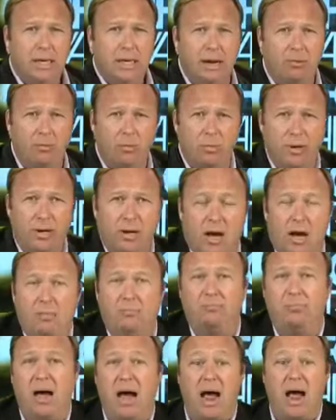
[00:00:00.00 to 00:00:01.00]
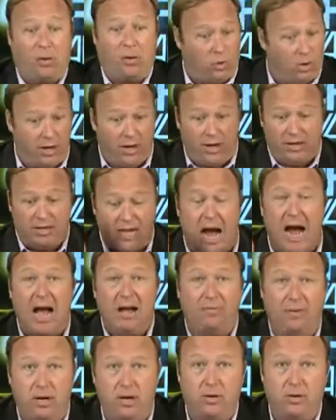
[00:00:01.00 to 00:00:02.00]
And when we come back, we're going to
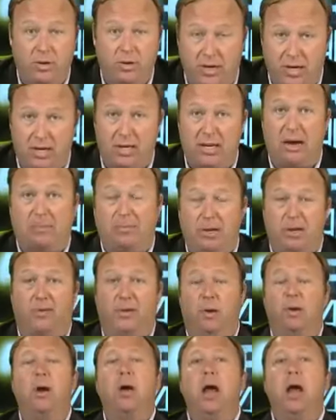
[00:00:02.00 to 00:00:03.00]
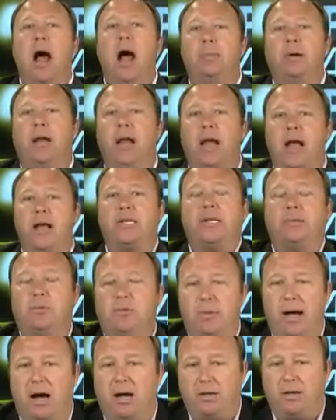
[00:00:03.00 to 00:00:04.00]
dive into an in-depth interview. I'm going to ask him
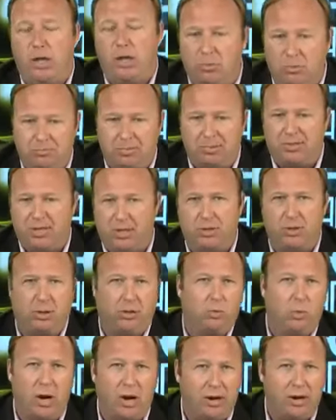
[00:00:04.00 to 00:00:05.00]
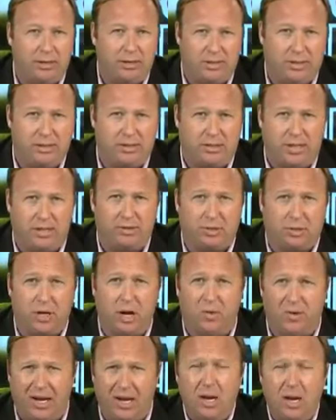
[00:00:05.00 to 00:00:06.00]
about human potential, where he thinks things are
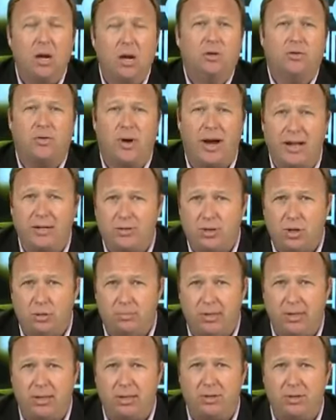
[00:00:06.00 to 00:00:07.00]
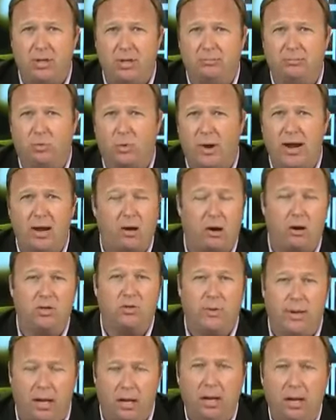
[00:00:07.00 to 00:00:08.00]
going, transhumanism, Ray
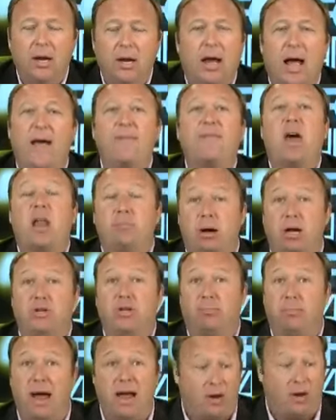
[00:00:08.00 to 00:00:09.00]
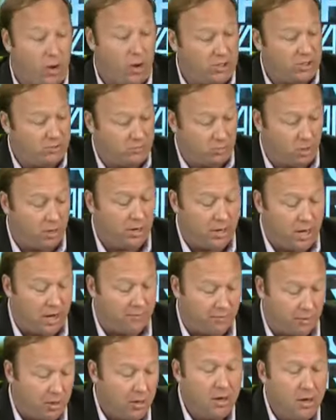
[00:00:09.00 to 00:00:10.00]
Kurzweil. I've got a bunch of my questions. We're going to
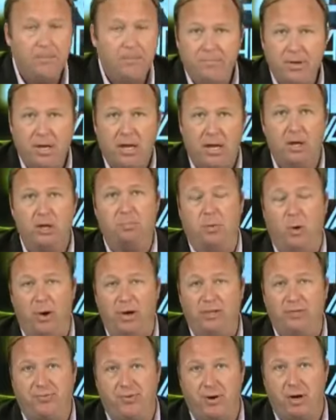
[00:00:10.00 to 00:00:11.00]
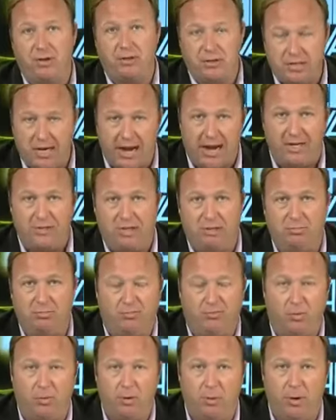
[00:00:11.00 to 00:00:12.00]
cover his points first. As I asked him
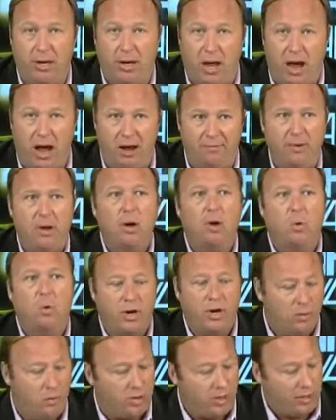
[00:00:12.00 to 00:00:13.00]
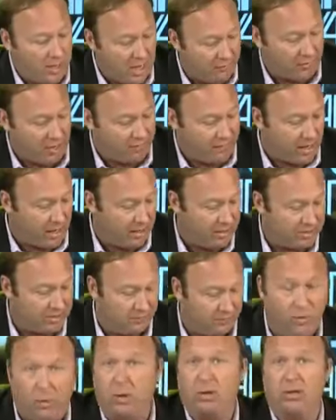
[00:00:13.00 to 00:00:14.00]
before we went live, what do you want to cover? I've got a list
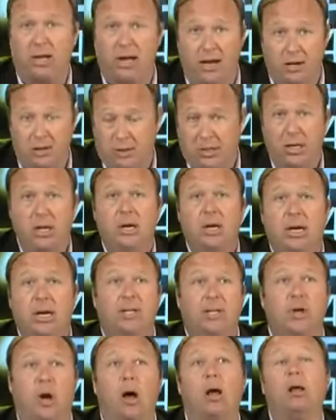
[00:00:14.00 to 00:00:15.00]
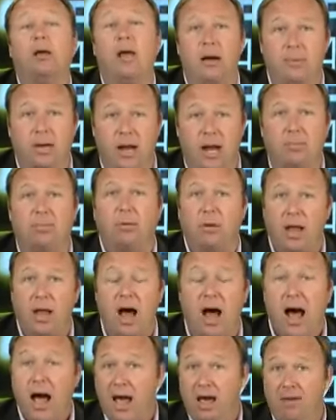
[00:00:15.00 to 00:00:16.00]
of four things. It's all coming up
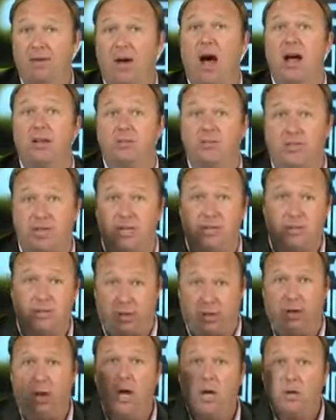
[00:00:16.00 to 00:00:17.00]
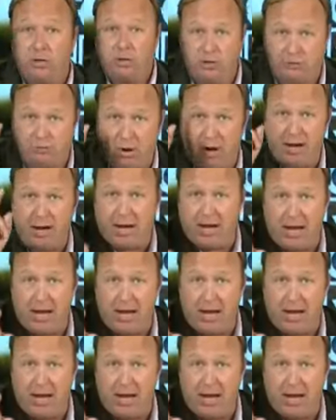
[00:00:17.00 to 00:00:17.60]
live, uncensored, straight